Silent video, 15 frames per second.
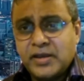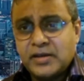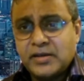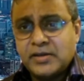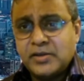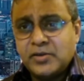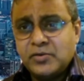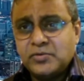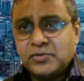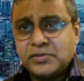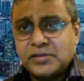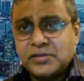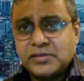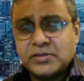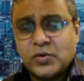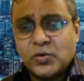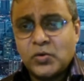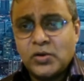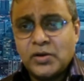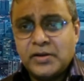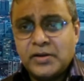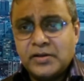fake news it is a
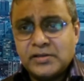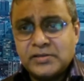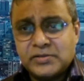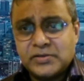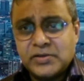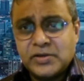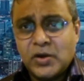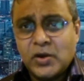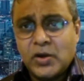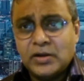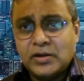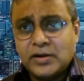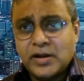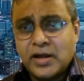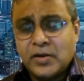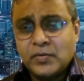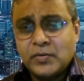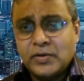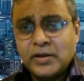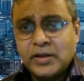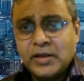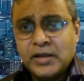whole industry all
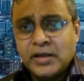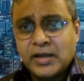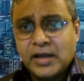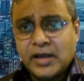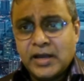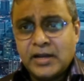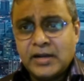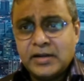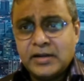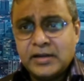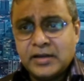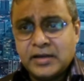around and